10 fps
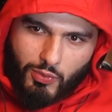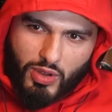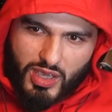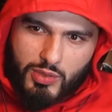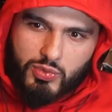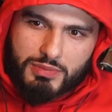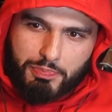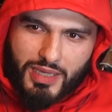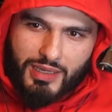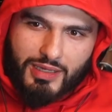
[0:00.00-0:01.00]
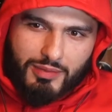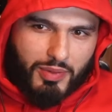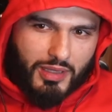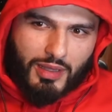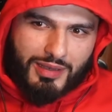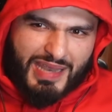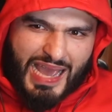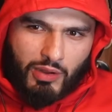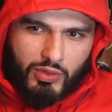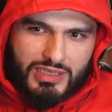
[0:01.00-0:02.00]
where he was big, but
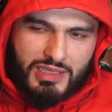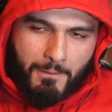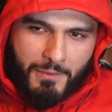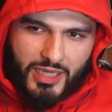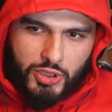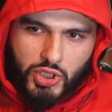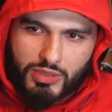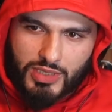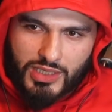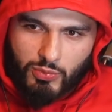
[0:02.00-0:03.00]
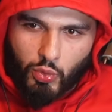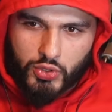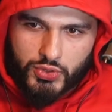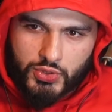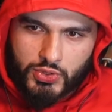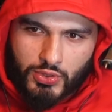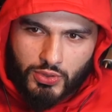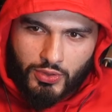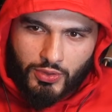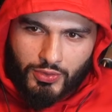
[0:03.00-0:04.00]
now he's in better shape than he was
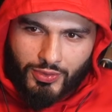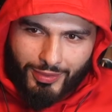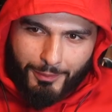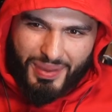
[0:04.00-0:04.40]
back